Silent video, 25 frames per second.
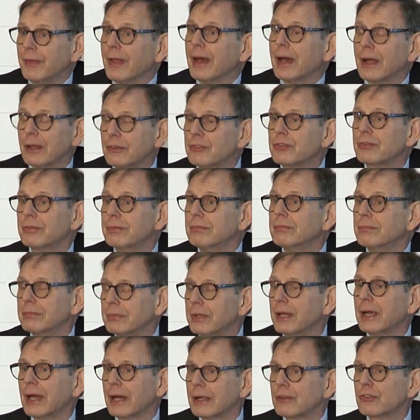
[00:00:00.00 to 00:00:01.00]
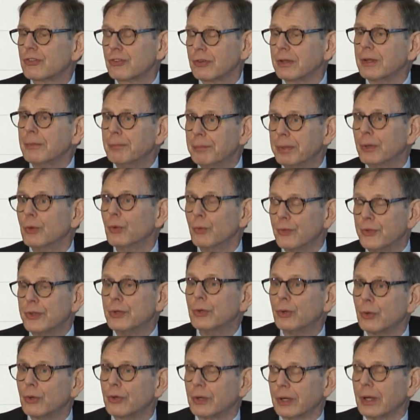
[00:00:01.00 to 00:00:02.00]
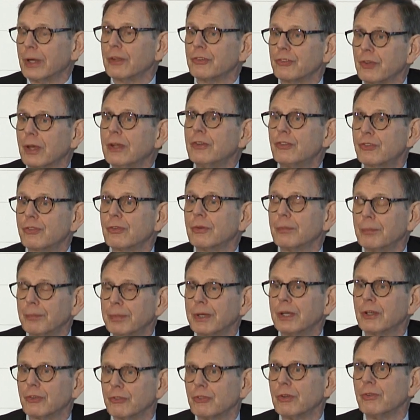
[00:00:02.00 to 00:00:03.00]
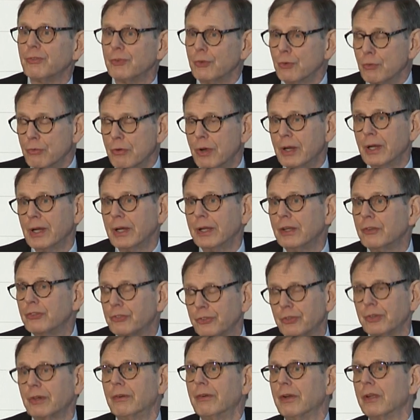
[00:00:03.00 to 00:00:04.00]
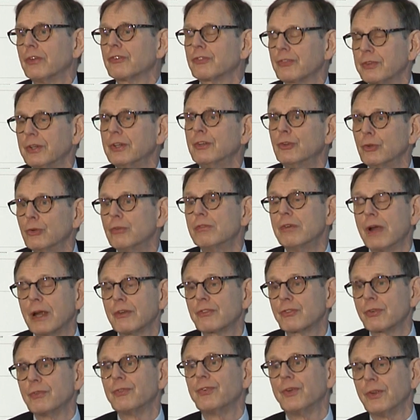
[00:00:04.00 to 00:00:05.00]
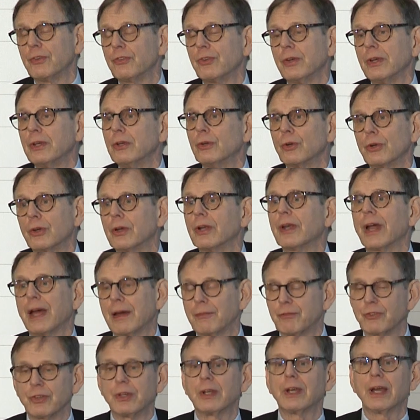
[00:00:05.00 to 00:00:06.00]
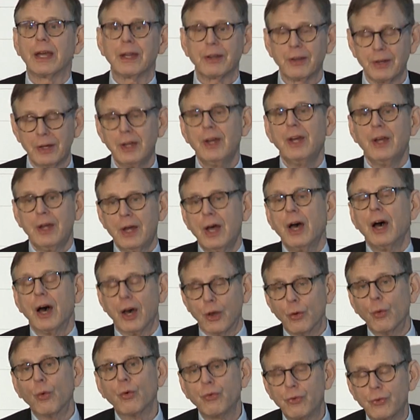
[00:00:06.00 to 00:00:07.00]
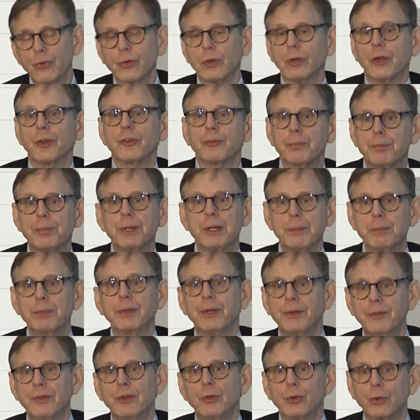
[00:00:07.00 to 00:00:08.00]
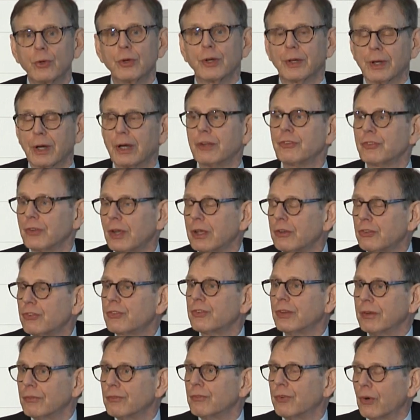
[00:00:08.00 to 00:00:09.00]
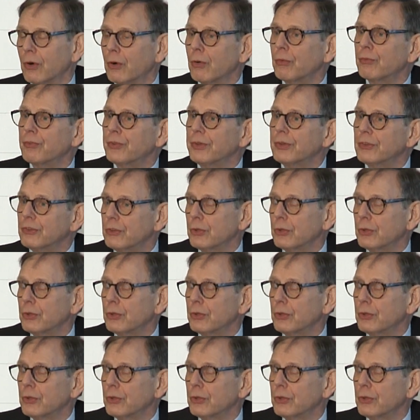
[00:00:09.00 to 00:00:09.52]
that, they actually build the organization, because if you really seriously do retrofitting, you're going to have to get an awful lot of people in the organization involved in